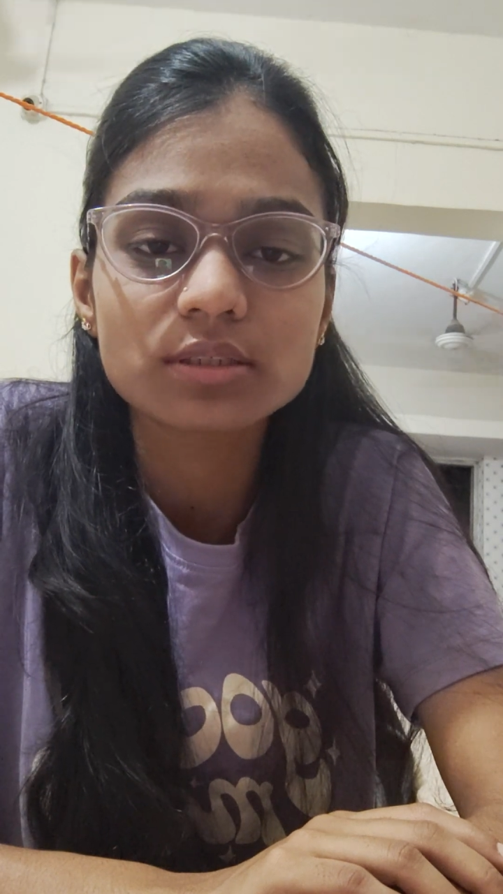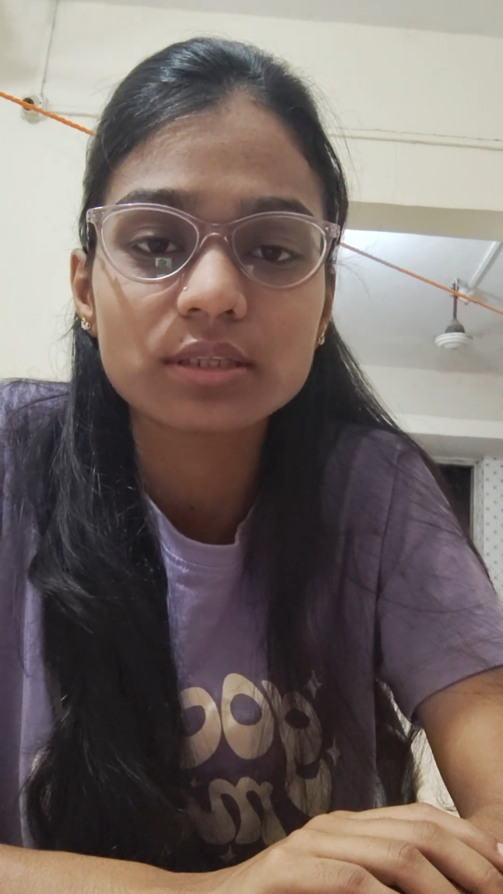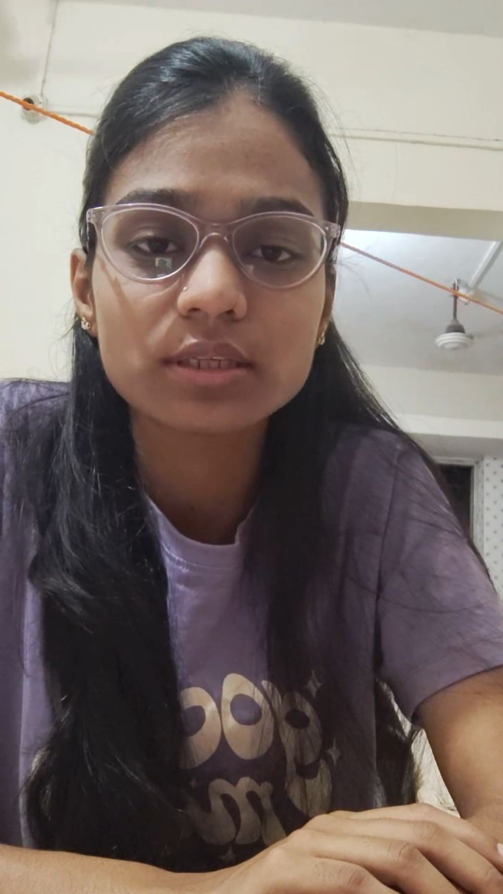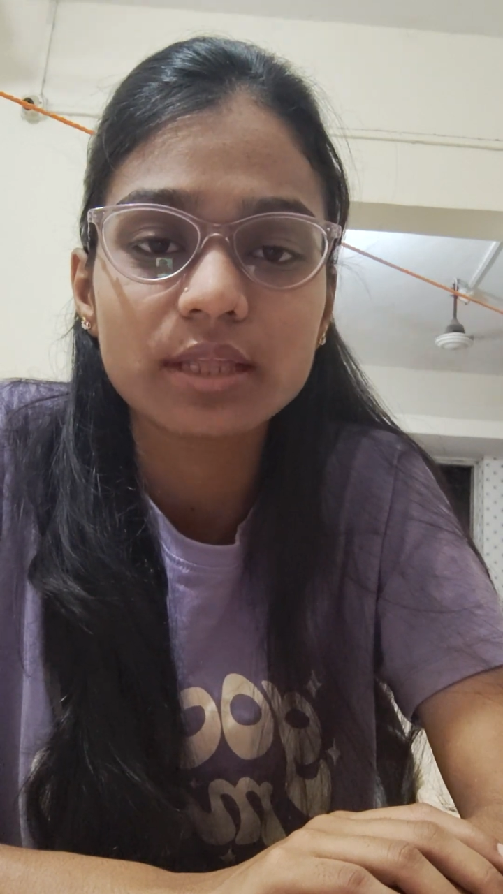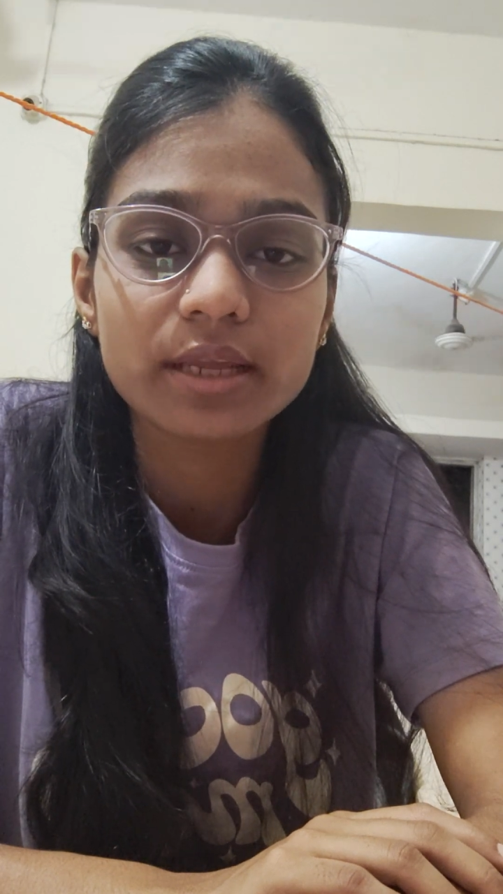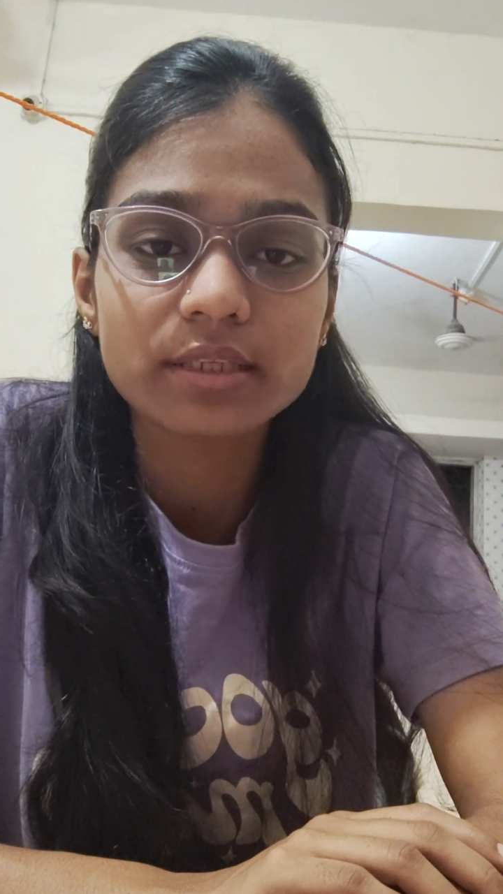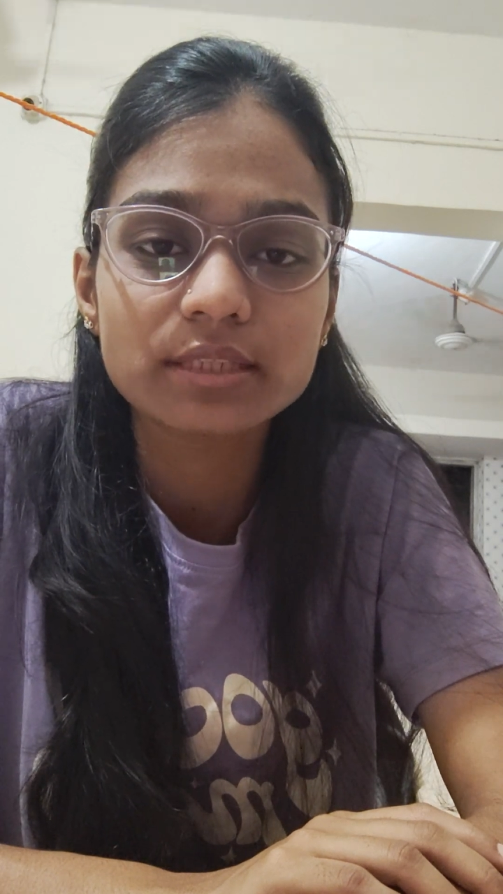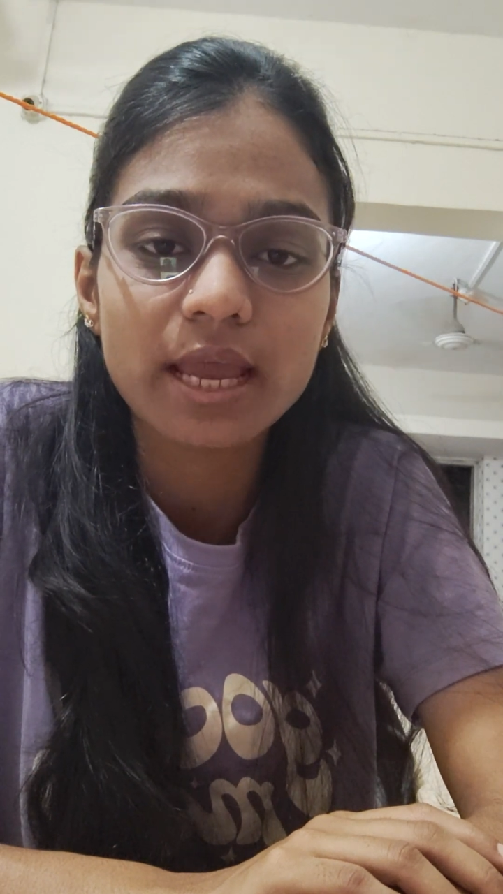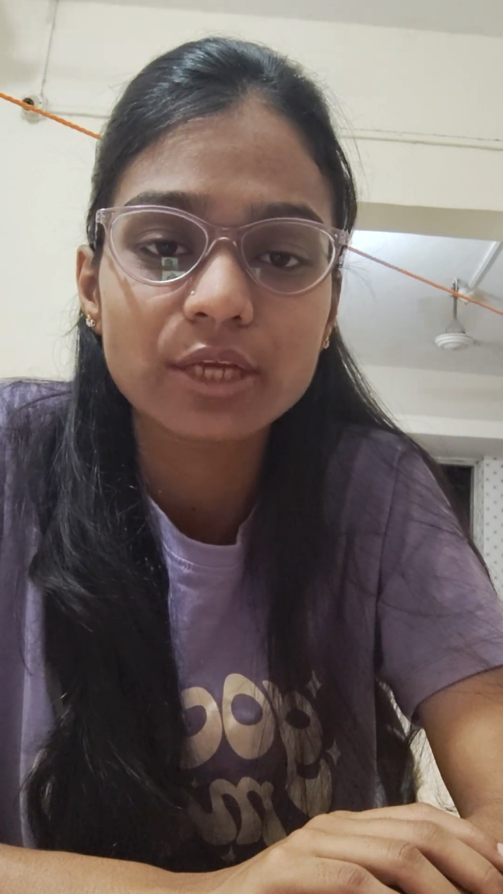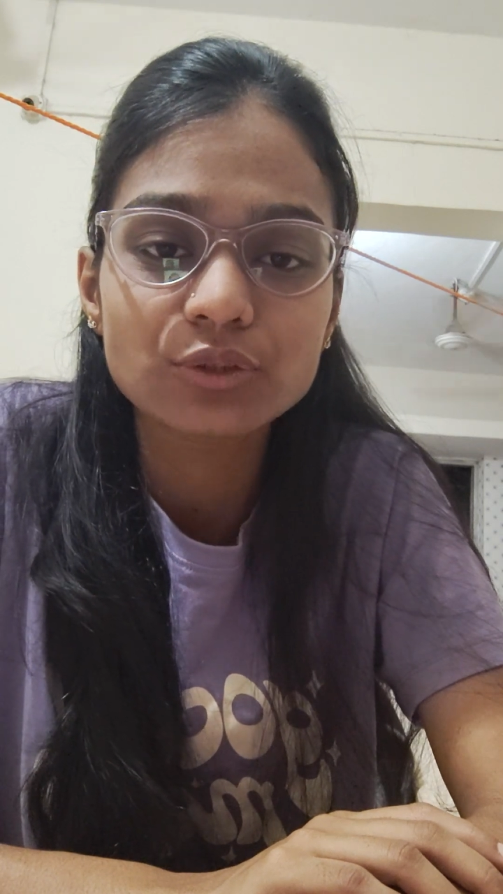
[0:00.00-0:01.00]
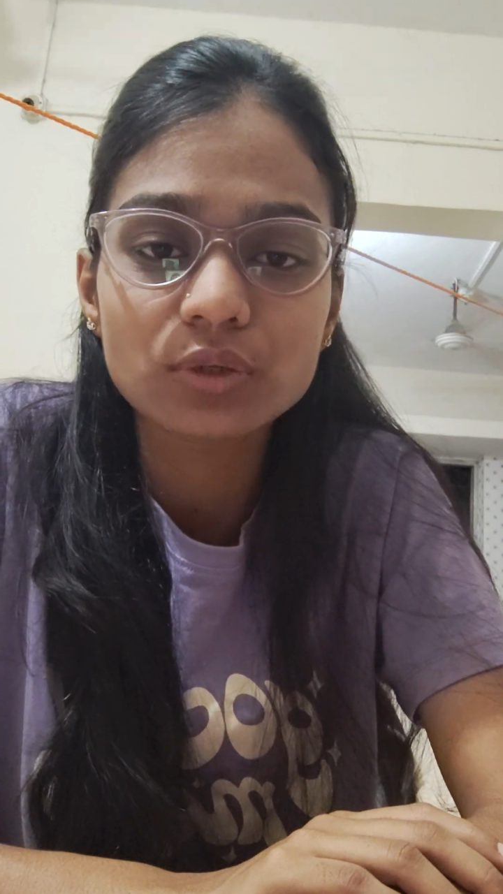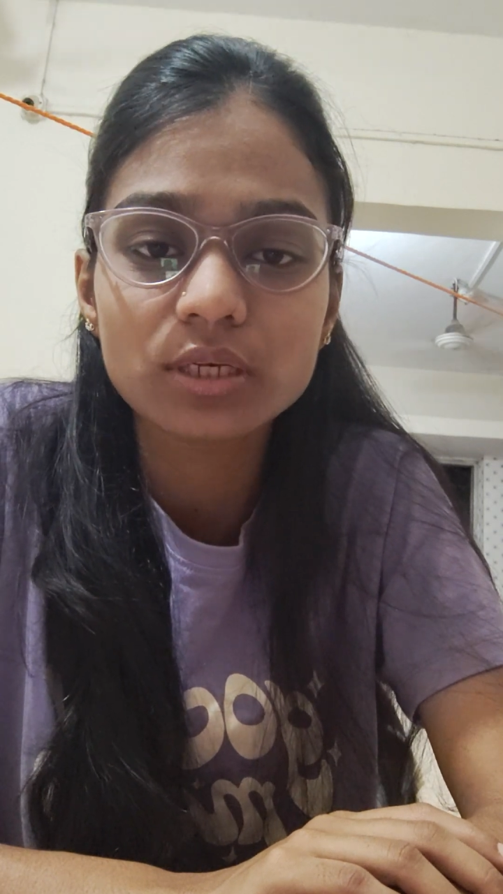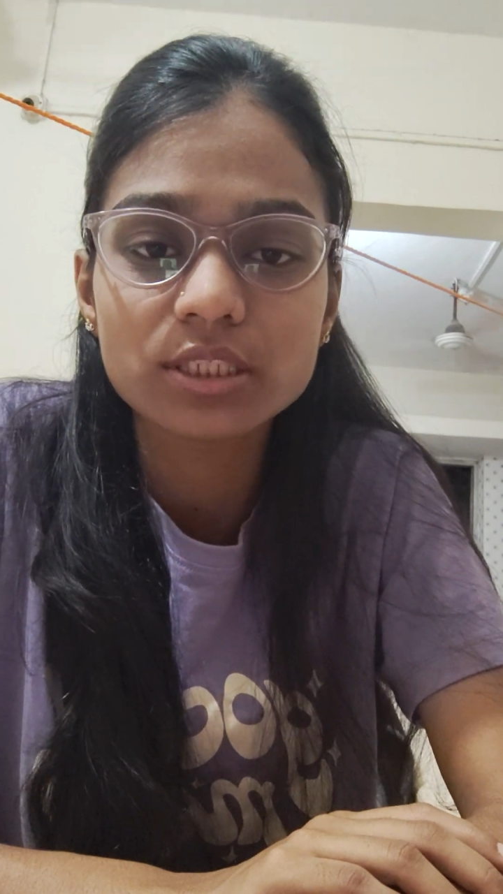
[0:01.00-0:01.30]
There is the actual